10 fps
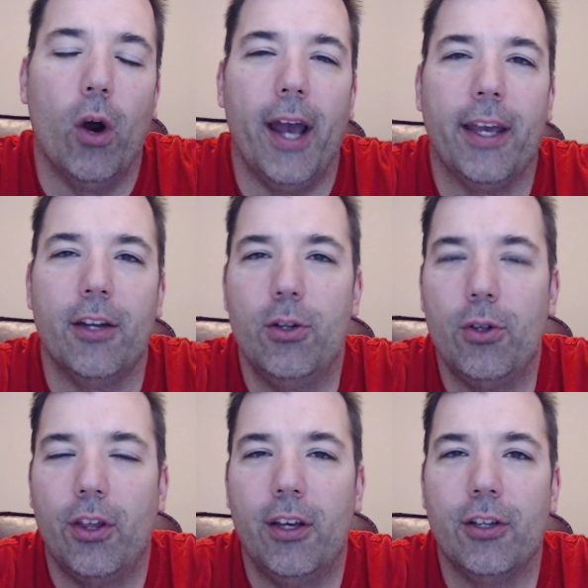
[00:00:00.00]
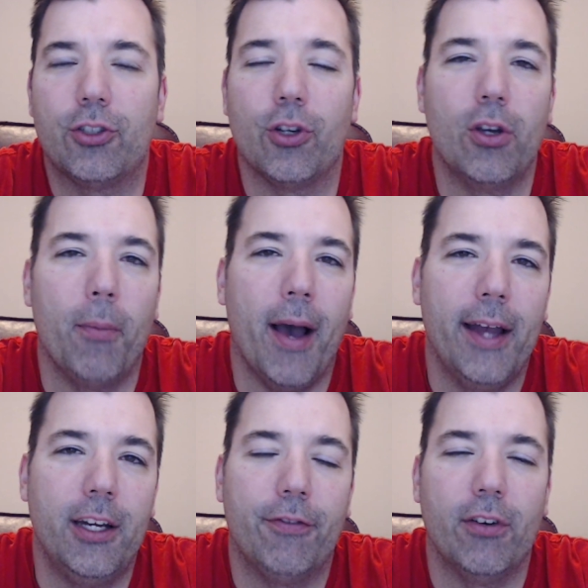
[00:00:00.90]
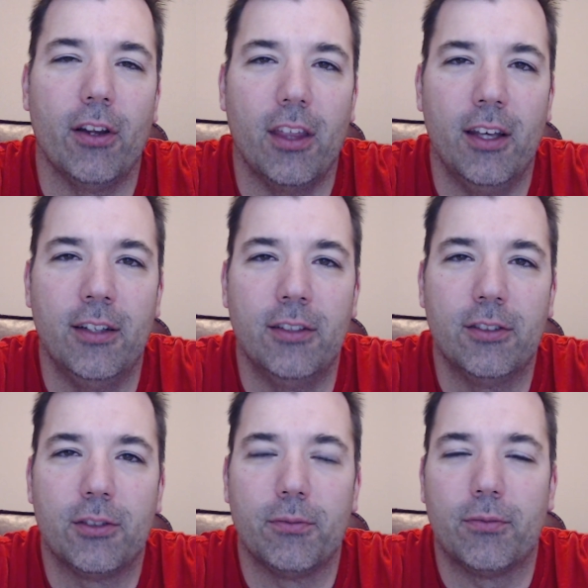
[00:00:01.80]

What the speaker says: I can do things, show you my different things,